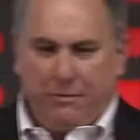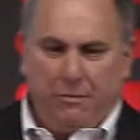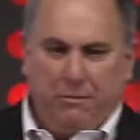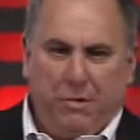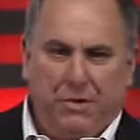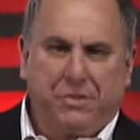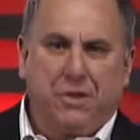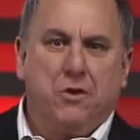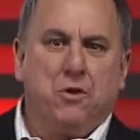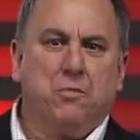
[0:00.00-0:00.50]

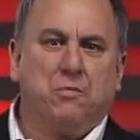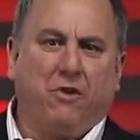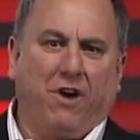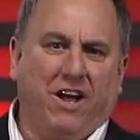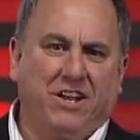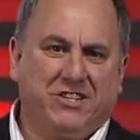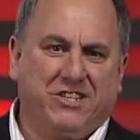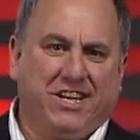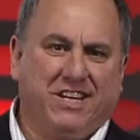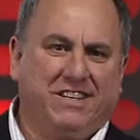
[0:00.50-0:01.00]
with the new
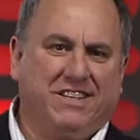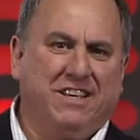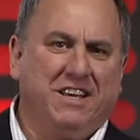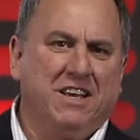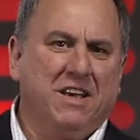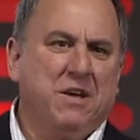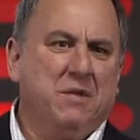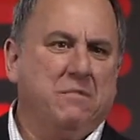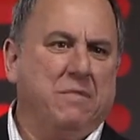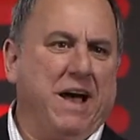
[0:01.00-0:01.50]
project
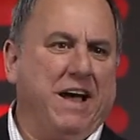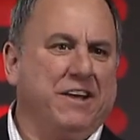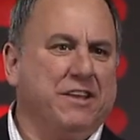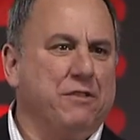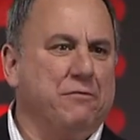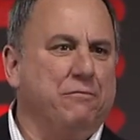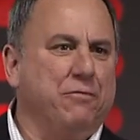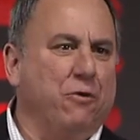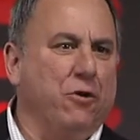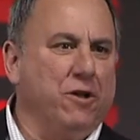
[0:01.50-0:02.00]
back in
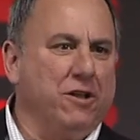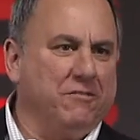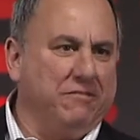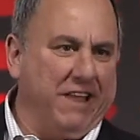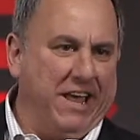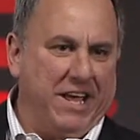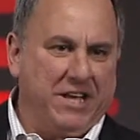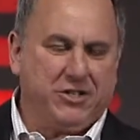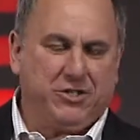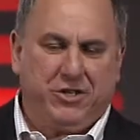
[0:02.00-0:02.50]
the fall of
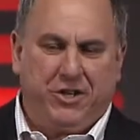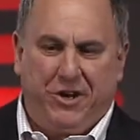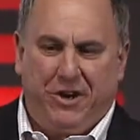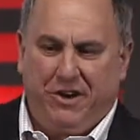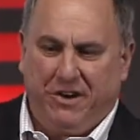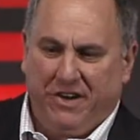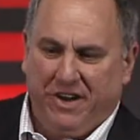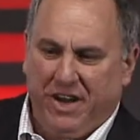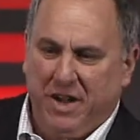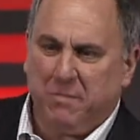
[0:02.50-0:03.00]
last
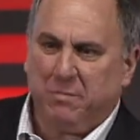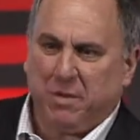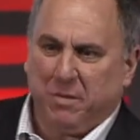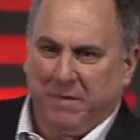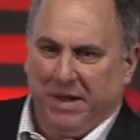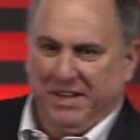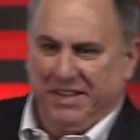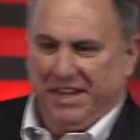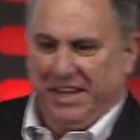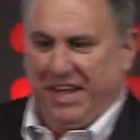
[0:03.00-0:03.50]
year,
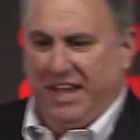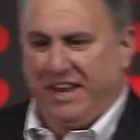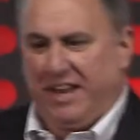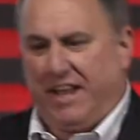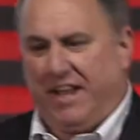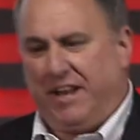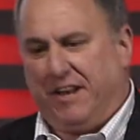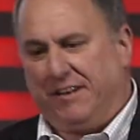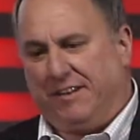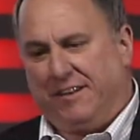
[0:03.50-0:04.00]
implementing it
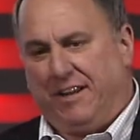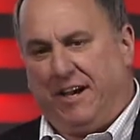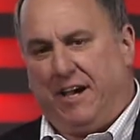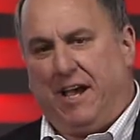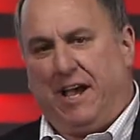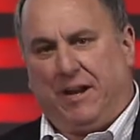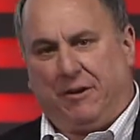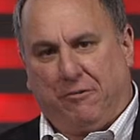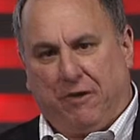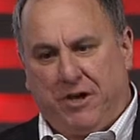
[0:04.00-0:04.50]

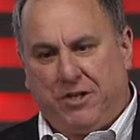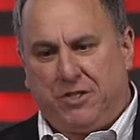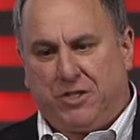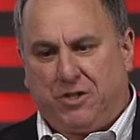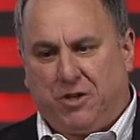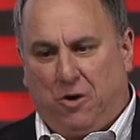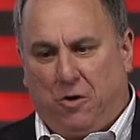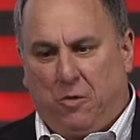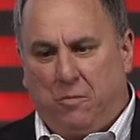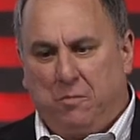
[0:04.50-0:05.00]
at Gracious
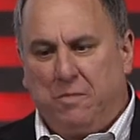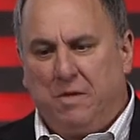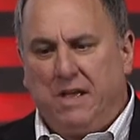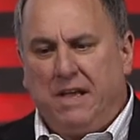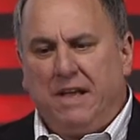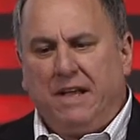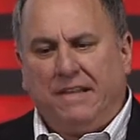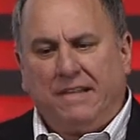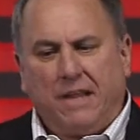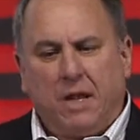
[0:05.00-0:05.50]
Home.
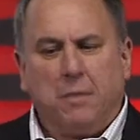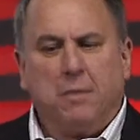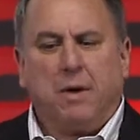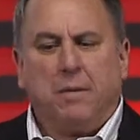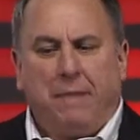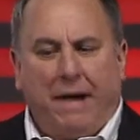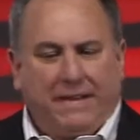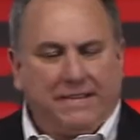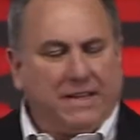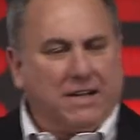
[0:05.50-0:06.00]
A little bit
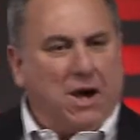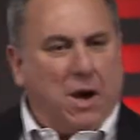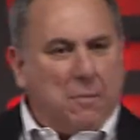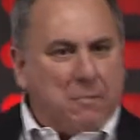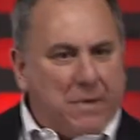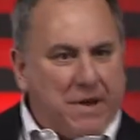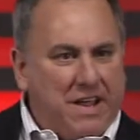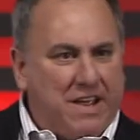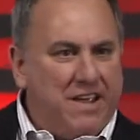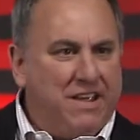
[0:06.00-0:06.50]
about the
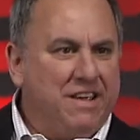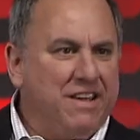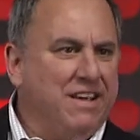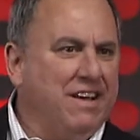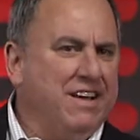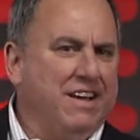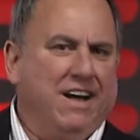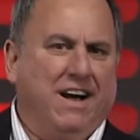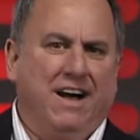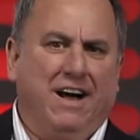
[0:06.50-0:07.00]
company.
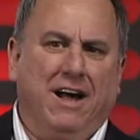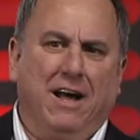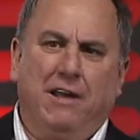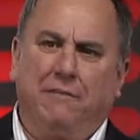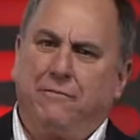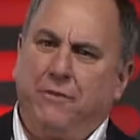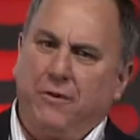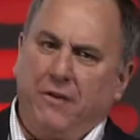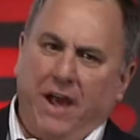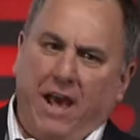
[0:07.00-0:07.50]

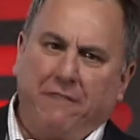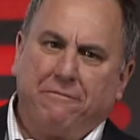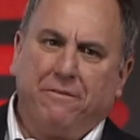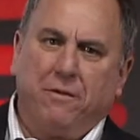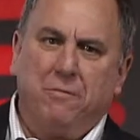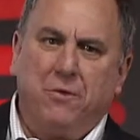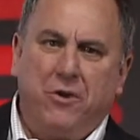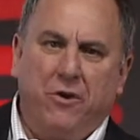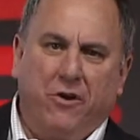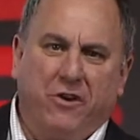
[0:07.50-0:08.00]
If you're not
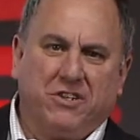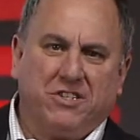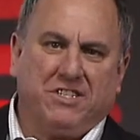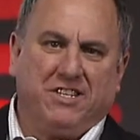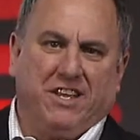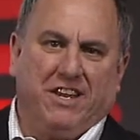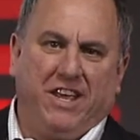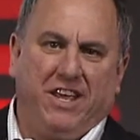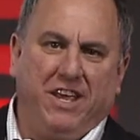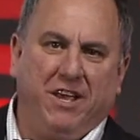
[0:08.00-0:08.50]
from New York
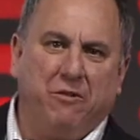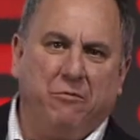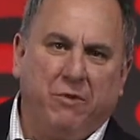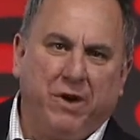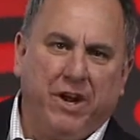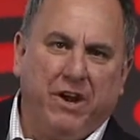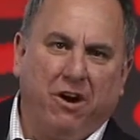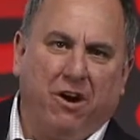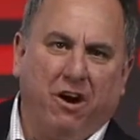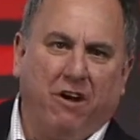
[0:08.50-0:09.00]
City,
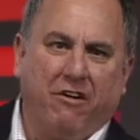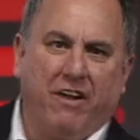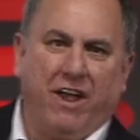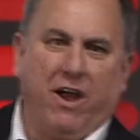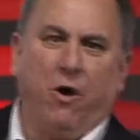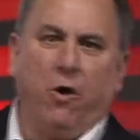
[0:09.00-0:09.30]
we are a